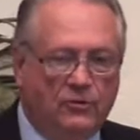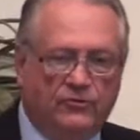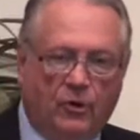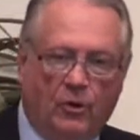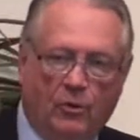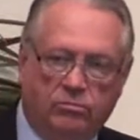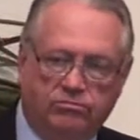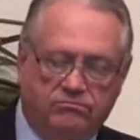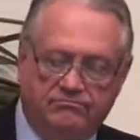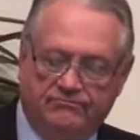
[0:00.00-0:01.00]
So,
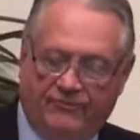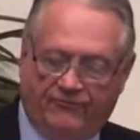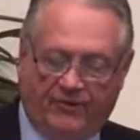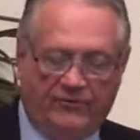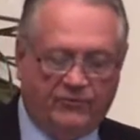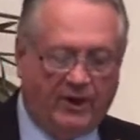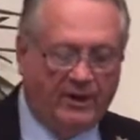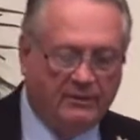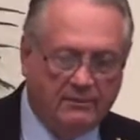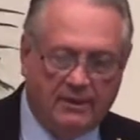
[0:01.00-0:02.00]

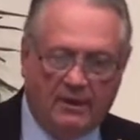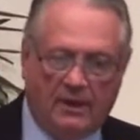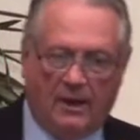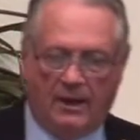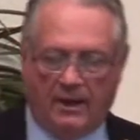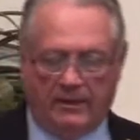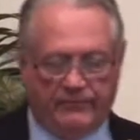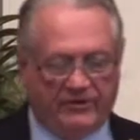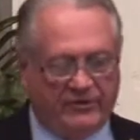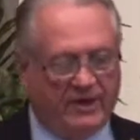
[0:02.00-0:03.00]
frustrated,
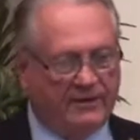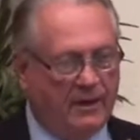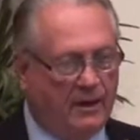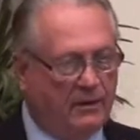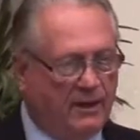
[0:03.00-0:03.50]
sat down and